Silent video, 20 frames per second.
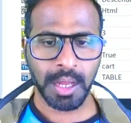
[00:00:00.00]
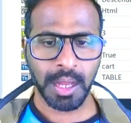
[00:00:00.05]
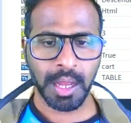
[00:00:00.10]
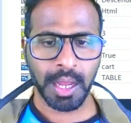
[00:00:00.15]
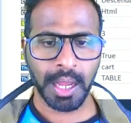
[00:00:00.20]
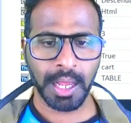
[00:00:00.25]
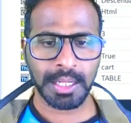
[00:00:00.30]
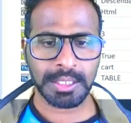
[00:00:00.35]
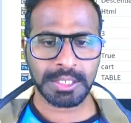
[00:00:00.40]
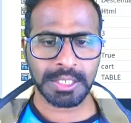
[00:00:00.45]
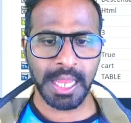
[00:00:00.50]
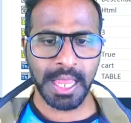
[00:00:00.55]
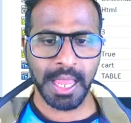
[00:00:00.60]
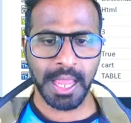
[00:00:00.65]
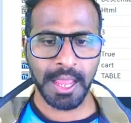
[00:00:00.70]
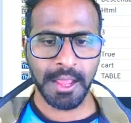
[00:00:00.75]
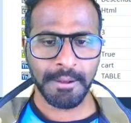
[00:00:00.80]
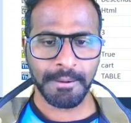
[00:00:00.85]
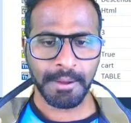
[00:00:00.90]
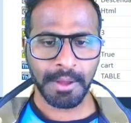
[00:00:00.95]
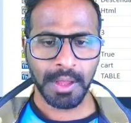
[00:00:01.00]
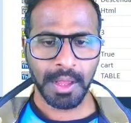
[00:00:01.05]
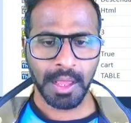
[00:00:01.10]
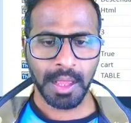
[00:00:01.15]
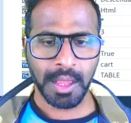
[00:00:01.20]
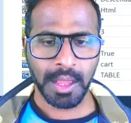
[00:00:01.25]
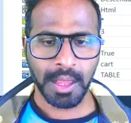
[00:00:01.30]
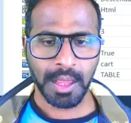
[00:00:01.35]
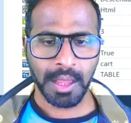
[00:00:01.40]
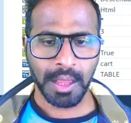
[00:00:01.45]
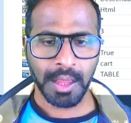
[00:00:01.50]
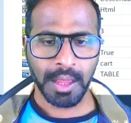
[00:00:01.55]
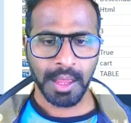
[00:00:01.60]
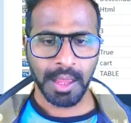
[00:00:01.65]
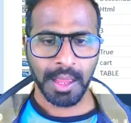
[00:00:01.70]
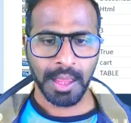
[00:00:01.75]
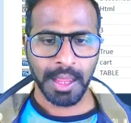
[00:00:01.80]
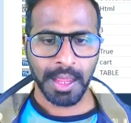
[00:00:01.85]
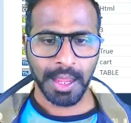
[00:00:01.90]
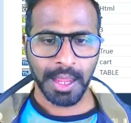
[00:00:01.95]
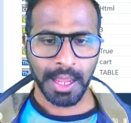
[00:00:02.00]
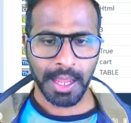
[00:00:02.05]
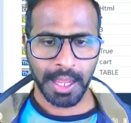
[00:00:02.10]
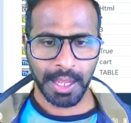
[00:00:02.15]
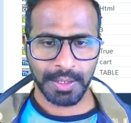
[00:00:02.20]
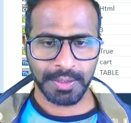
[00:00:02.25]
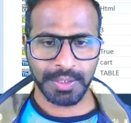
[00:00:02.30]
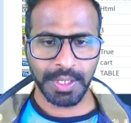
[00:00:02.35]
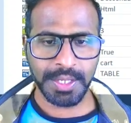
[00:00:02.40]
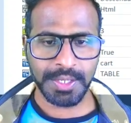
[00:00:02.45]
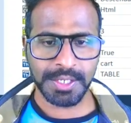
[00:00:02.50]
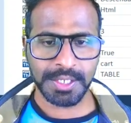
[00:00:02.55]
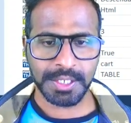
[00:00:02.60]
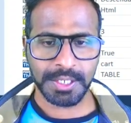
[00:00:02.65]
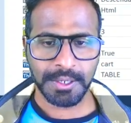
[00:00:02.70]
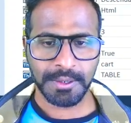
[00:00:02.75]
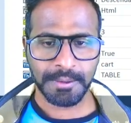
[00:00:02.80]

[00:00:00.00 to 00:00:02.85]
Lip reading: I'll say exist